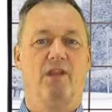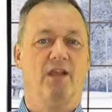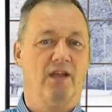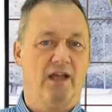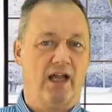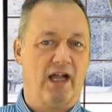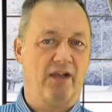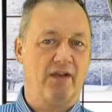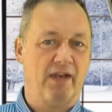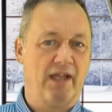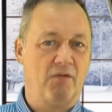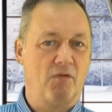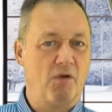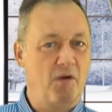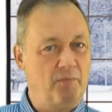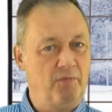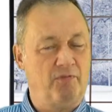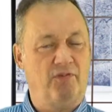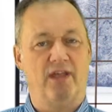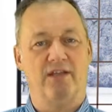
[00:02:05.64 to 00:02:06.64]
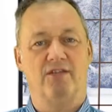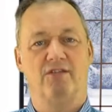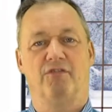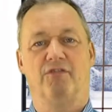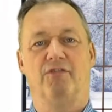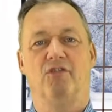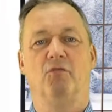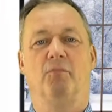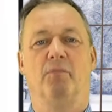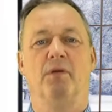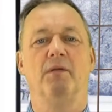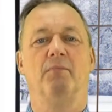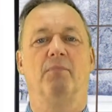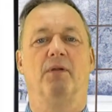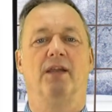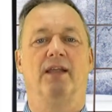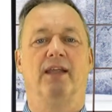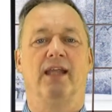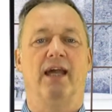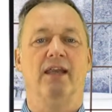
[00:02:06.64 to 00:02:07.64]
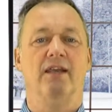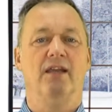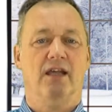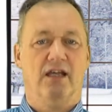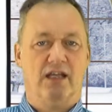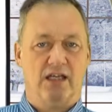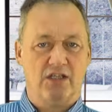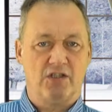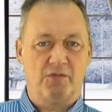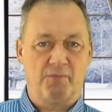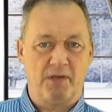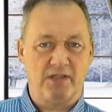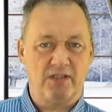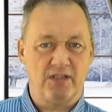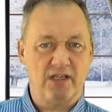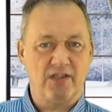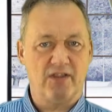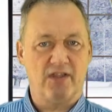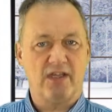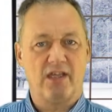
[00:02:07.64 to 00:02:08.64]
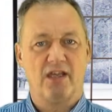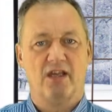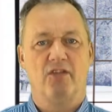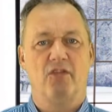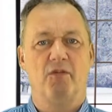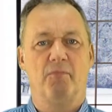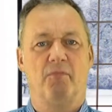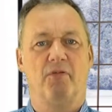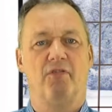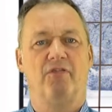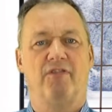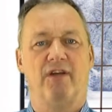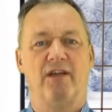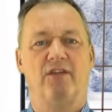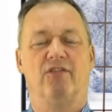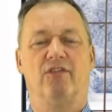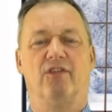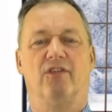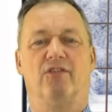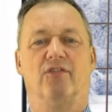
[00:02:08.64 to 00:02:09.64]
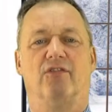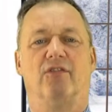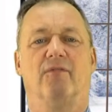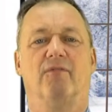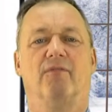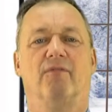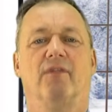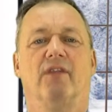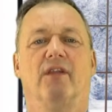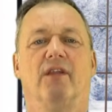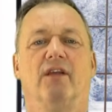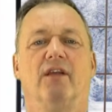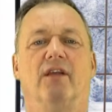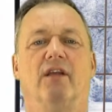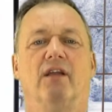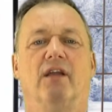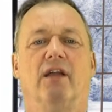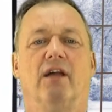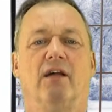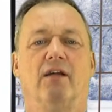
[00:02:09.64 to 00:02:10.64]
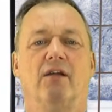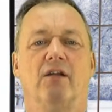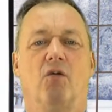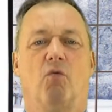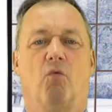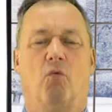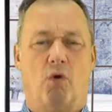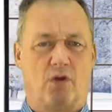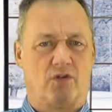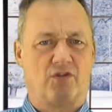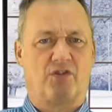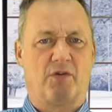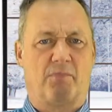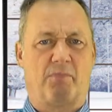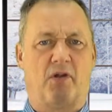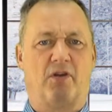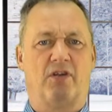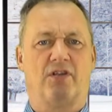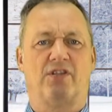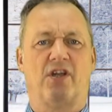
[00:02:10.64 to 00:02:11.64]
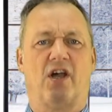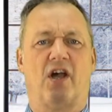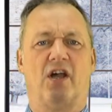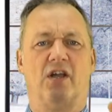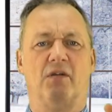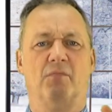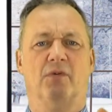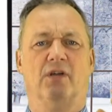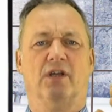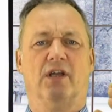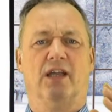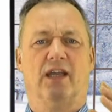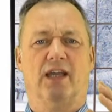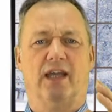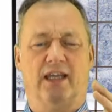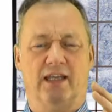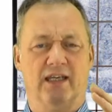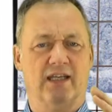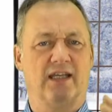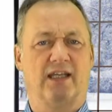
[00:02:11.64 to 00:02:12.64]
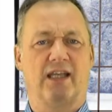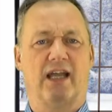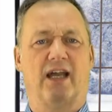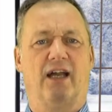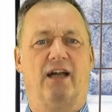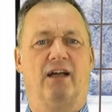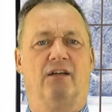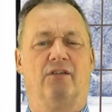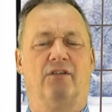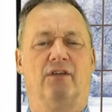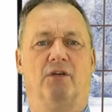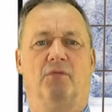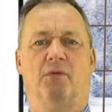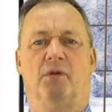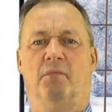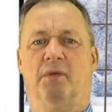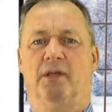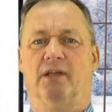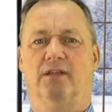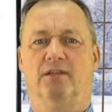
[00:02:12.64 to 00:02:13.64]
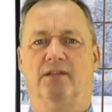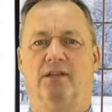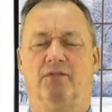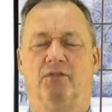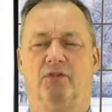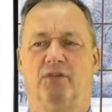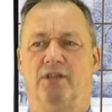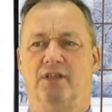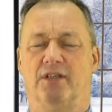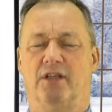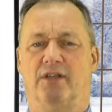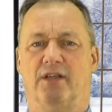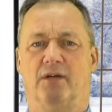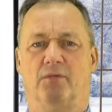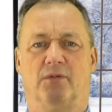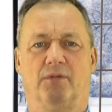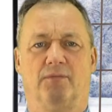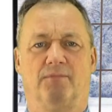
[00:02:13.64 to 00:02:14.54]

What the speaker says: I'll now upset a few people again, especially the professors. Once upon a time, oh no, wait a minute, I've already done that one.